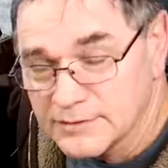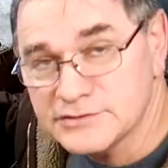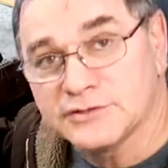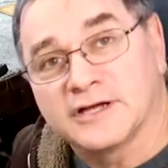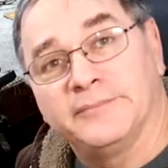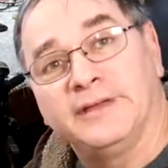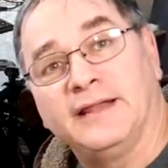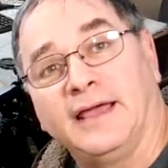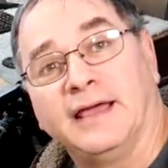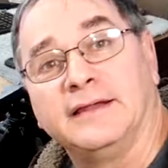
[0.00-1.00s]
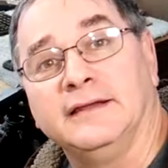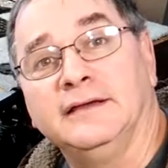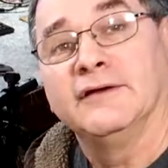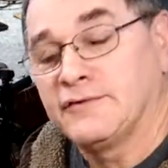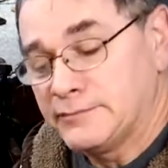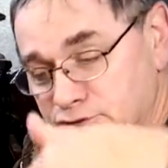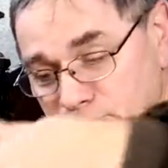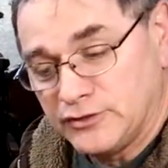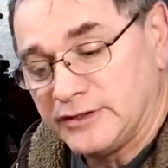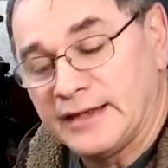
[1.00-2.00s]
This will come in handy if I'm
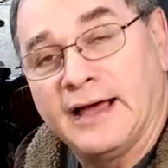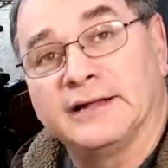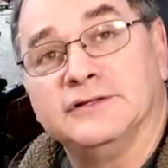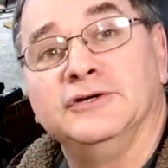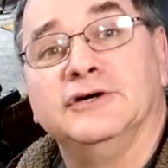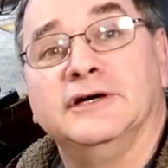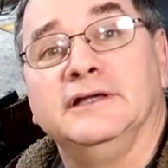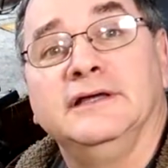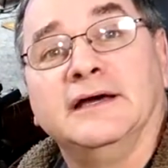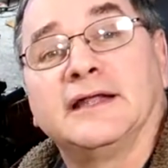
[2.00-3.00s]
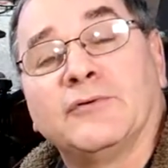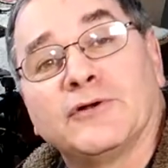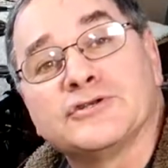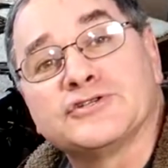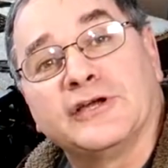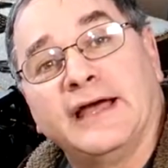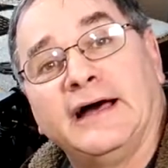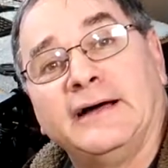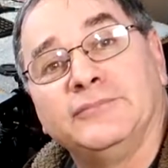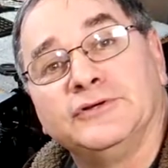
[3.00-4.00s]
shooting down in the hood and I want to show you
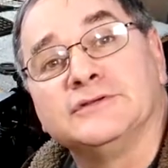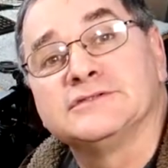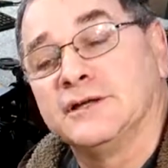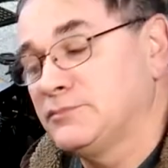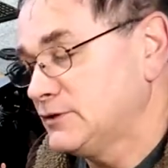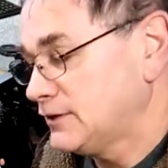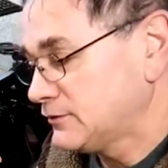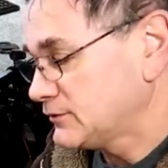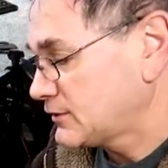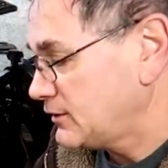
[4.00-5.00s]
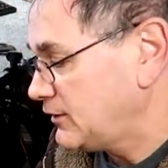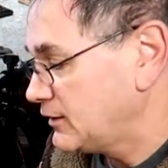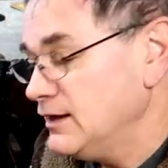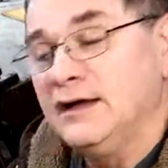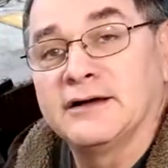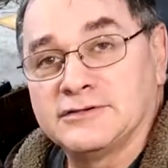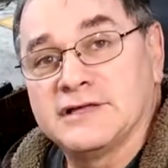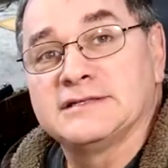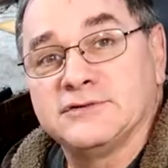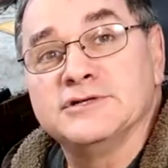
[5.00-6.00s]
how I'm doing something under the car, because
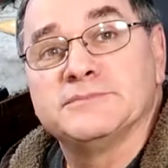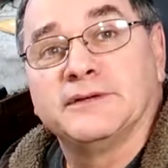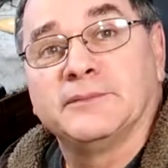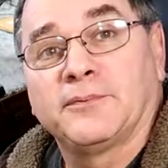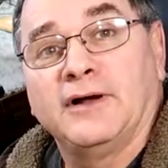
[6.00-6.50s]
that's always been a